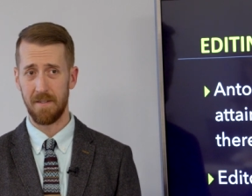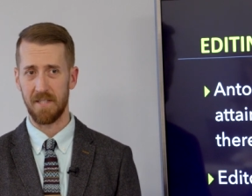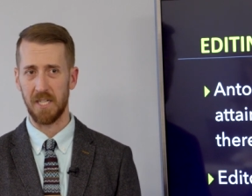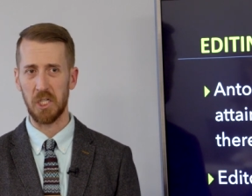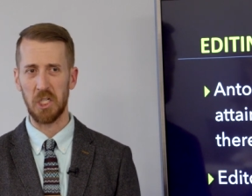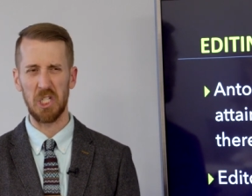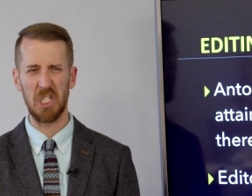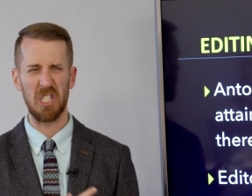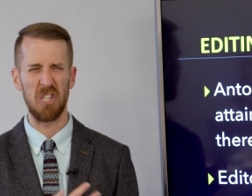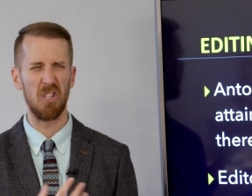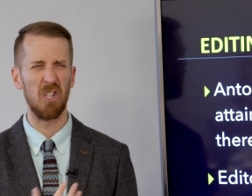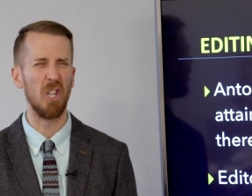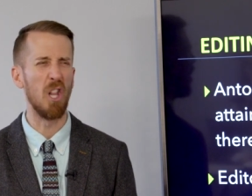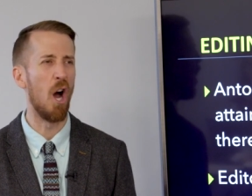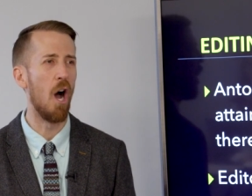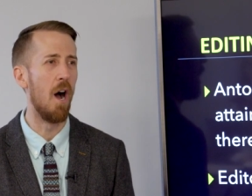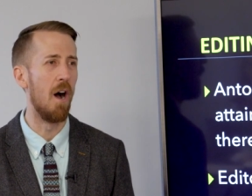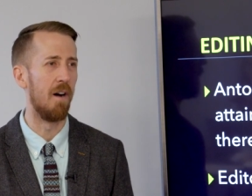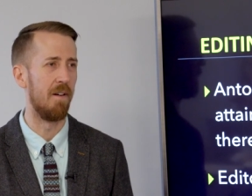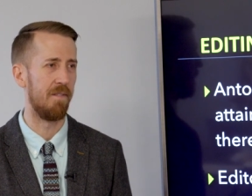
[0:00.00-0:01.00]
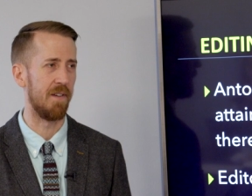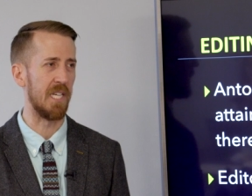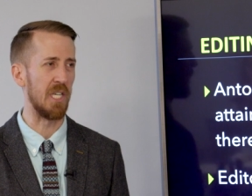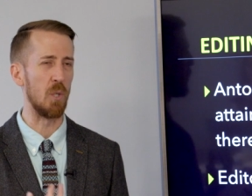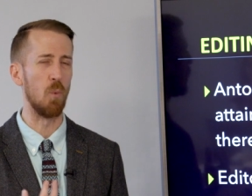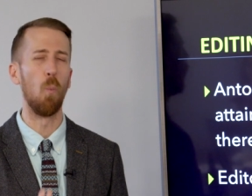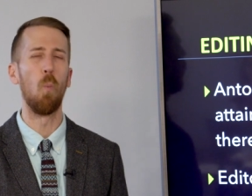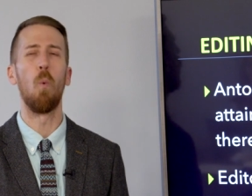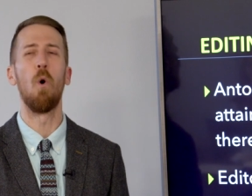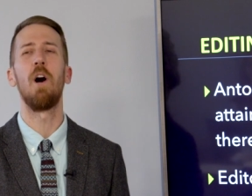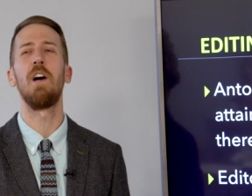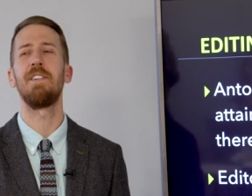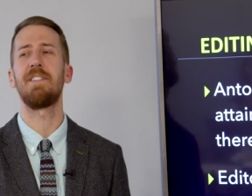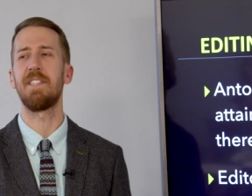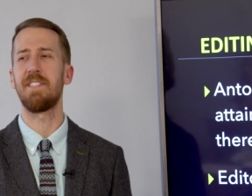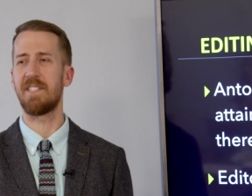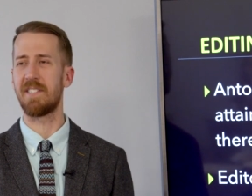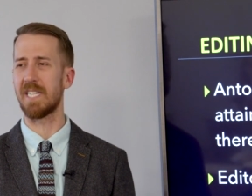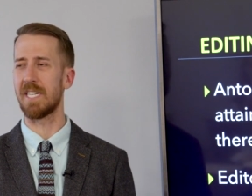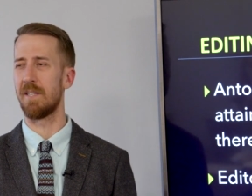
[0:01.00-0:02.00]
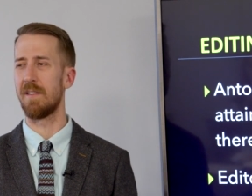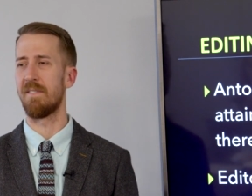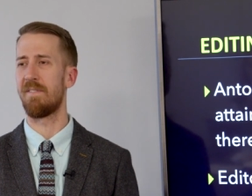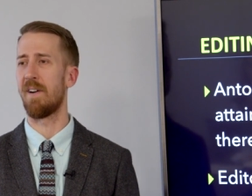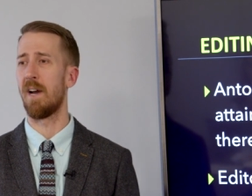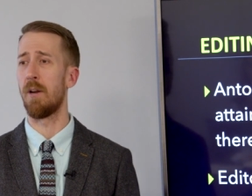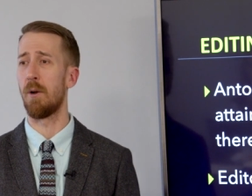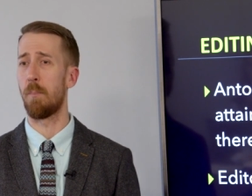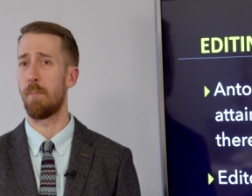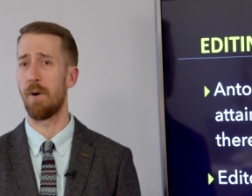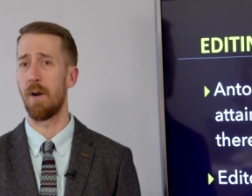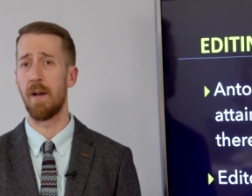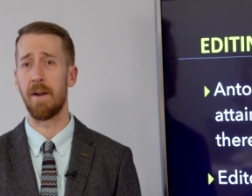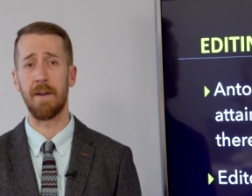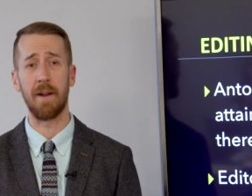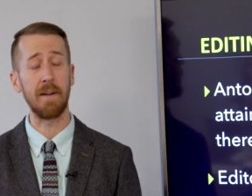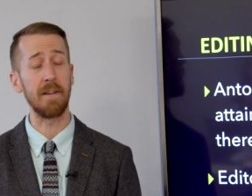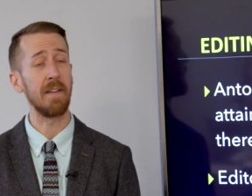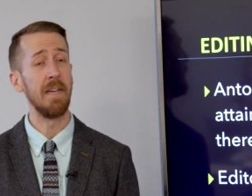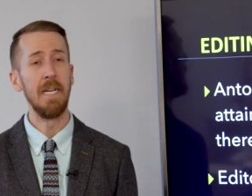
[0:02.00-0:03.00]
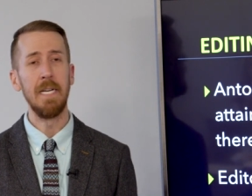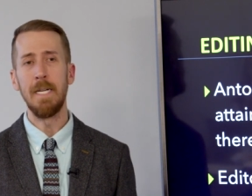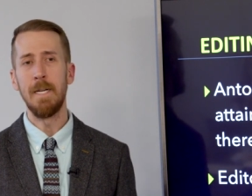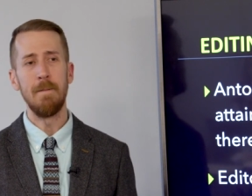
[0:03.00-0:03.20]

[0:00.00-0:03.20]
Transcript: that you just love and you want to see in the final product.